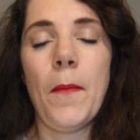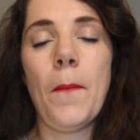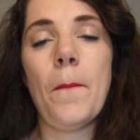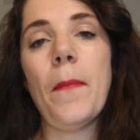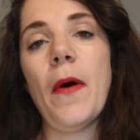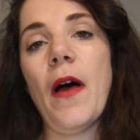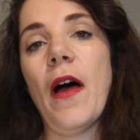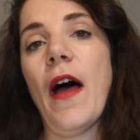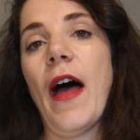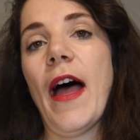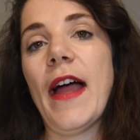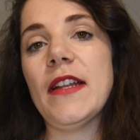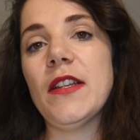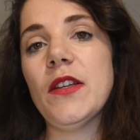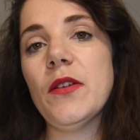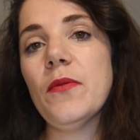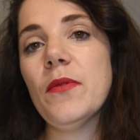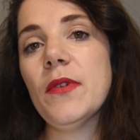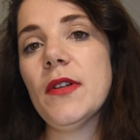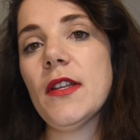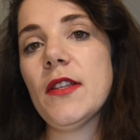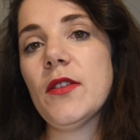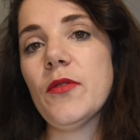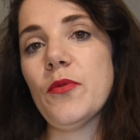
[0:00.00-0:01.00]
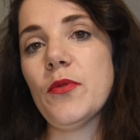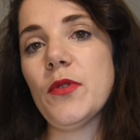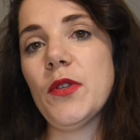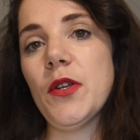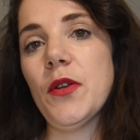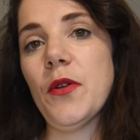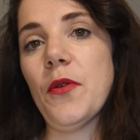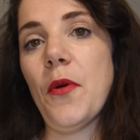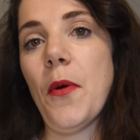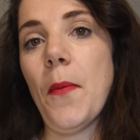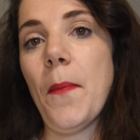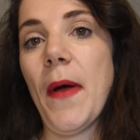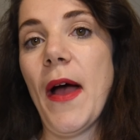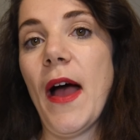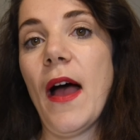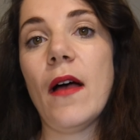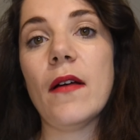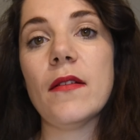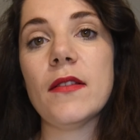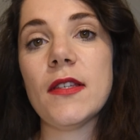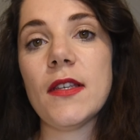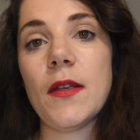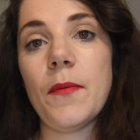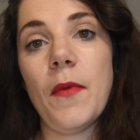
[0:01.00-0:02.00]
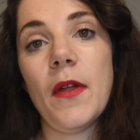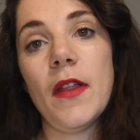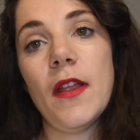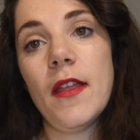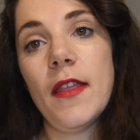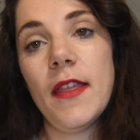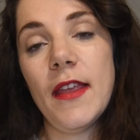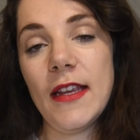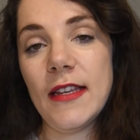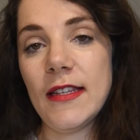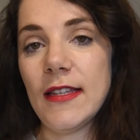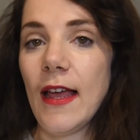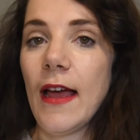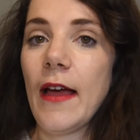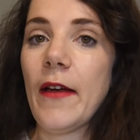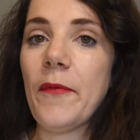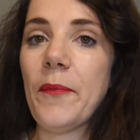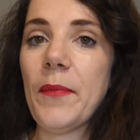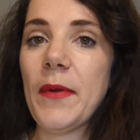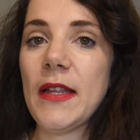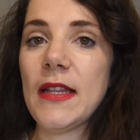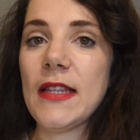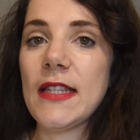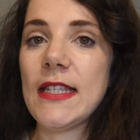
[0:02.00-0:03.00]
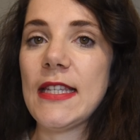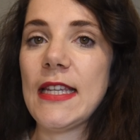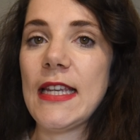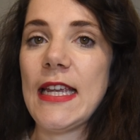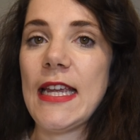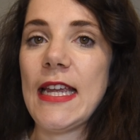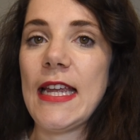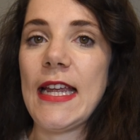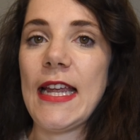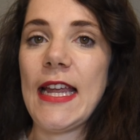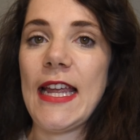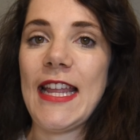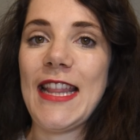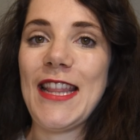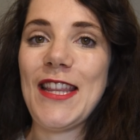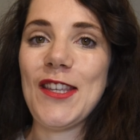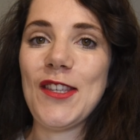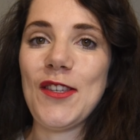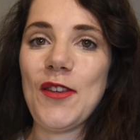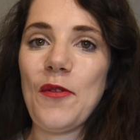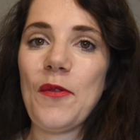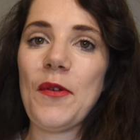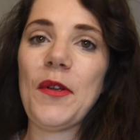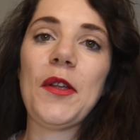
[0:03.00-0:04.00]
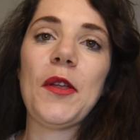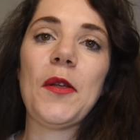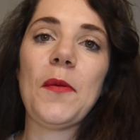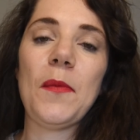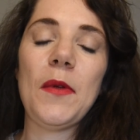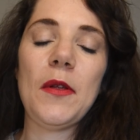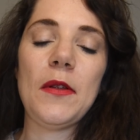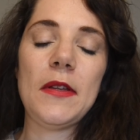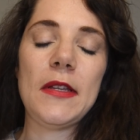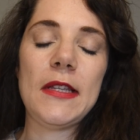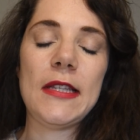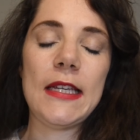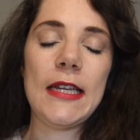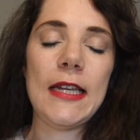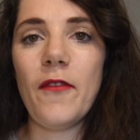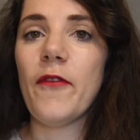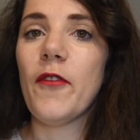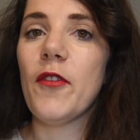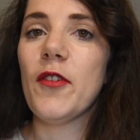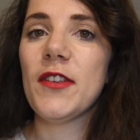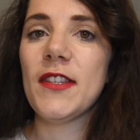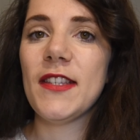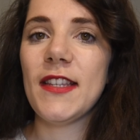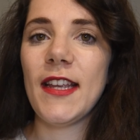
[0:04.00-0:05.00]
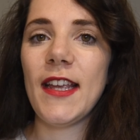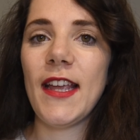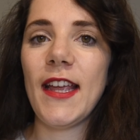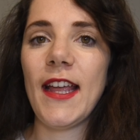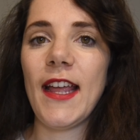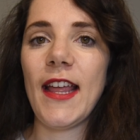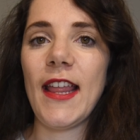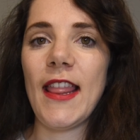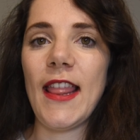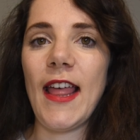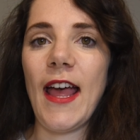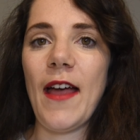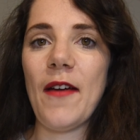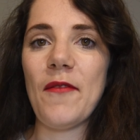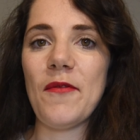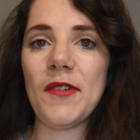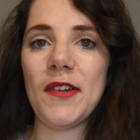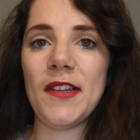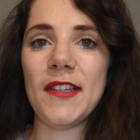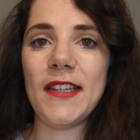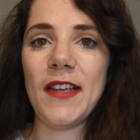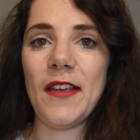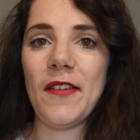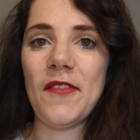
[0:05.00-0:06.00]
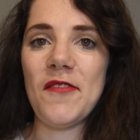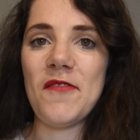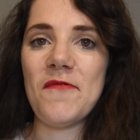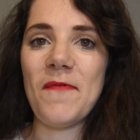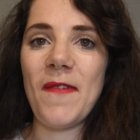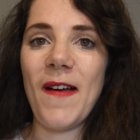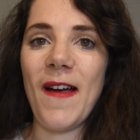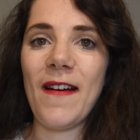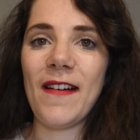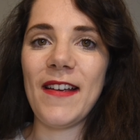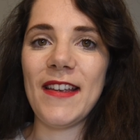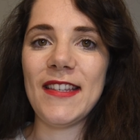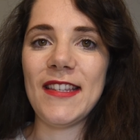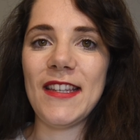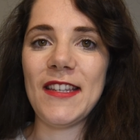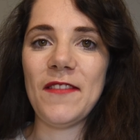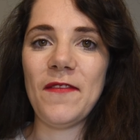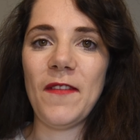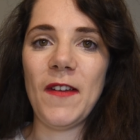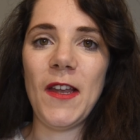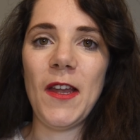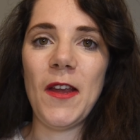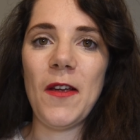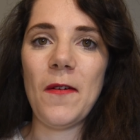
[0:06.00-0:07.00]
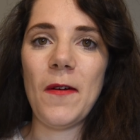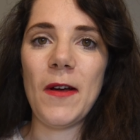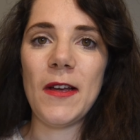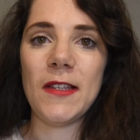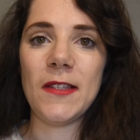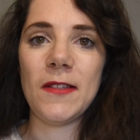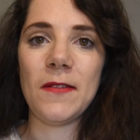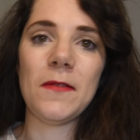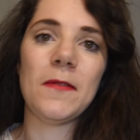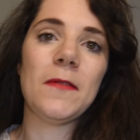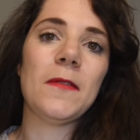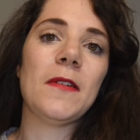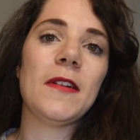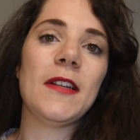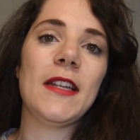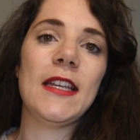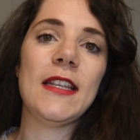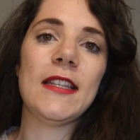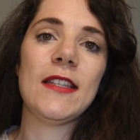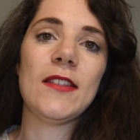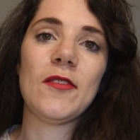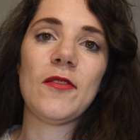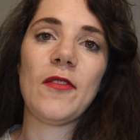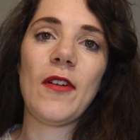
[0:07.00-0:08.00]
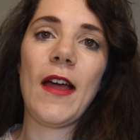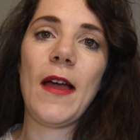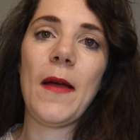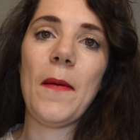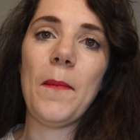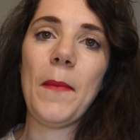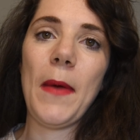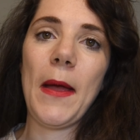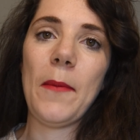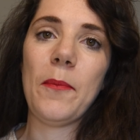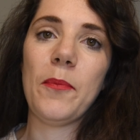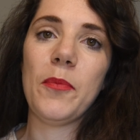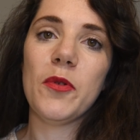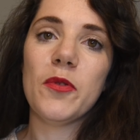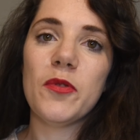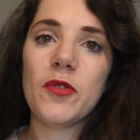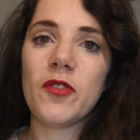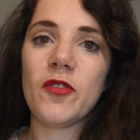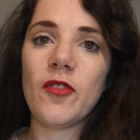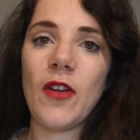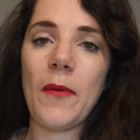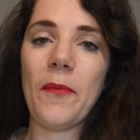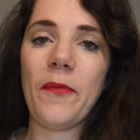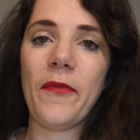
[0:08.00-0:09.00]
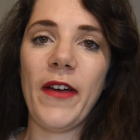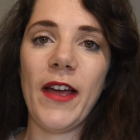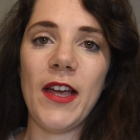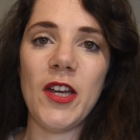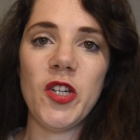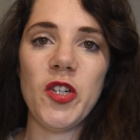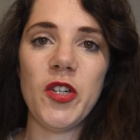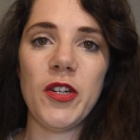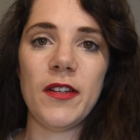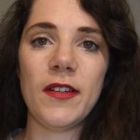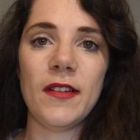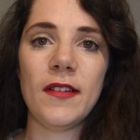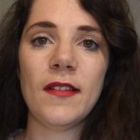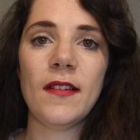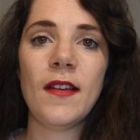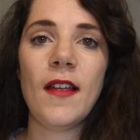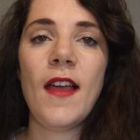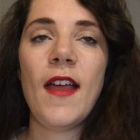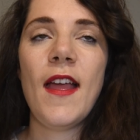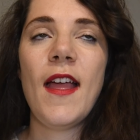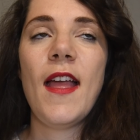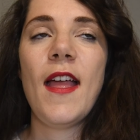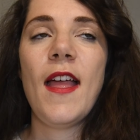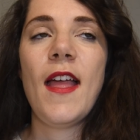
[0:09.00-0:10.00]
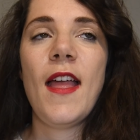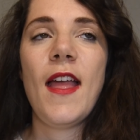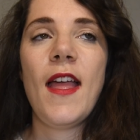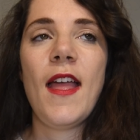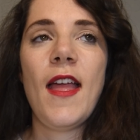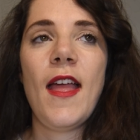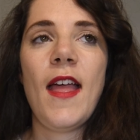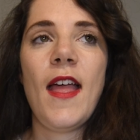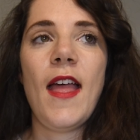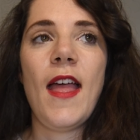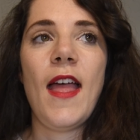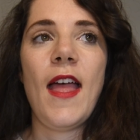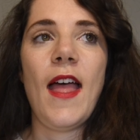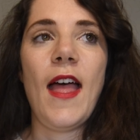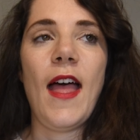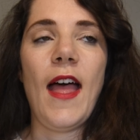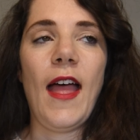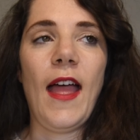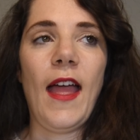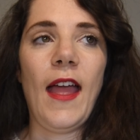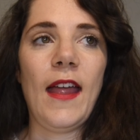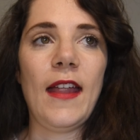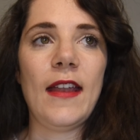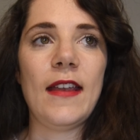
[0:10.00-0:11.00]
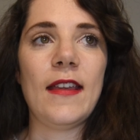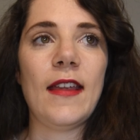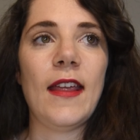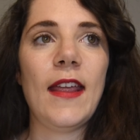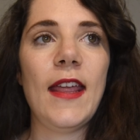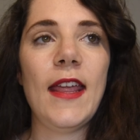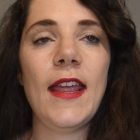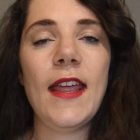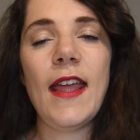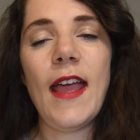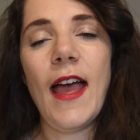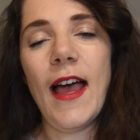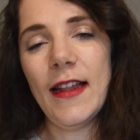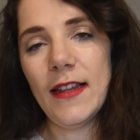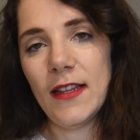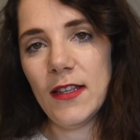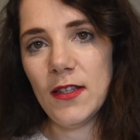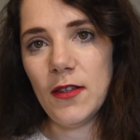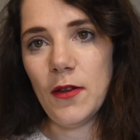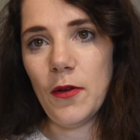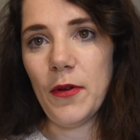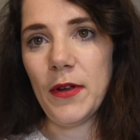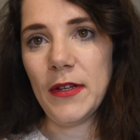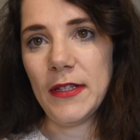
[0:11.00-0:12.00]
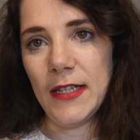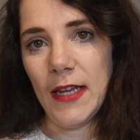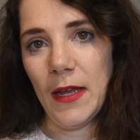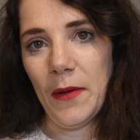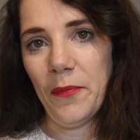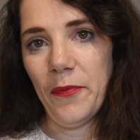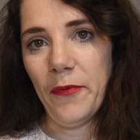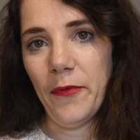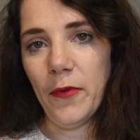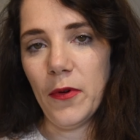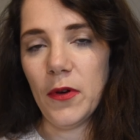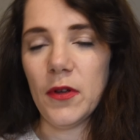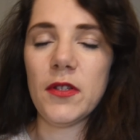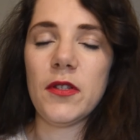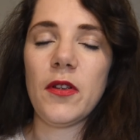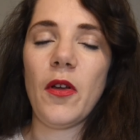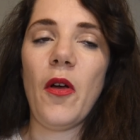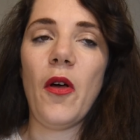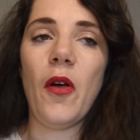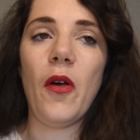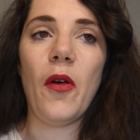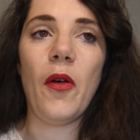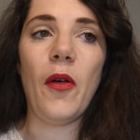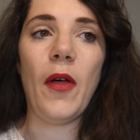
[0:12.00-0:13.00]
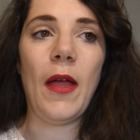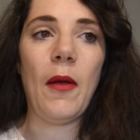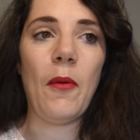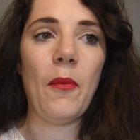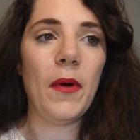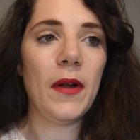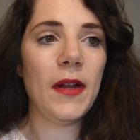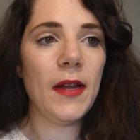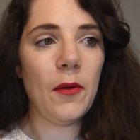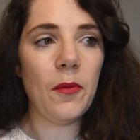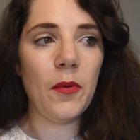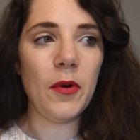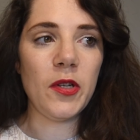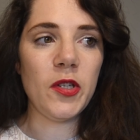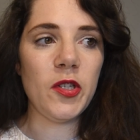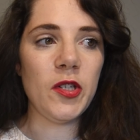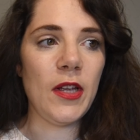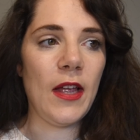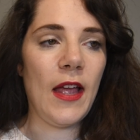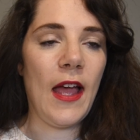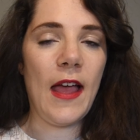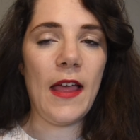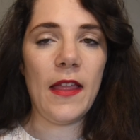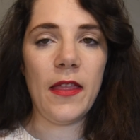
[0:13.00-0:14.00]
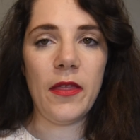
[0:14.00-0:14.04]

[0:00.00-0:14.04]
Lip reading: But I do want to talk to you about some other things that I've been seeing in the sewing community. The first thing I want to tell you about is this video I saw on Instagram by Bootstrap Fashion. And he had a sewing tip for us all, and when I watched it I